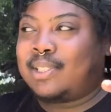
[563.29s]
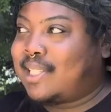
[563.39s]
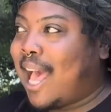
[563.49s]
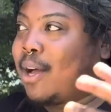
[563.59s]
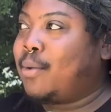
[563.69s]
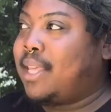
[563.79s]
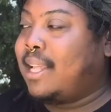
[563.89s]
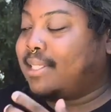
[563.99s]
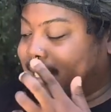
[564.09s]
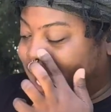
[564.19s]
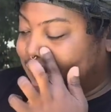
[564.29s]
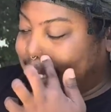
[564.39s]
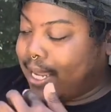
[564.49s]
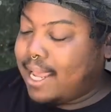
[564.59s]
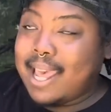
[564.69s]
tackle the inside
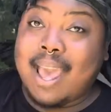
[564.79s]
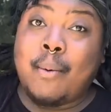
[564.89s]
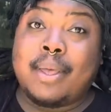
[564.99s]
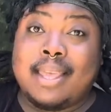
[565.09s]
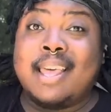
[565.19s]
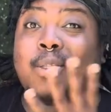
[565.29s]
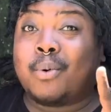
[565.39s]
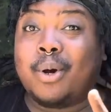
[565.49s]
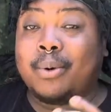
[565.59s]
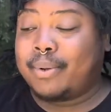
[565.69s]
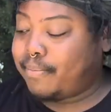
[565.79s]
and we can hit the road.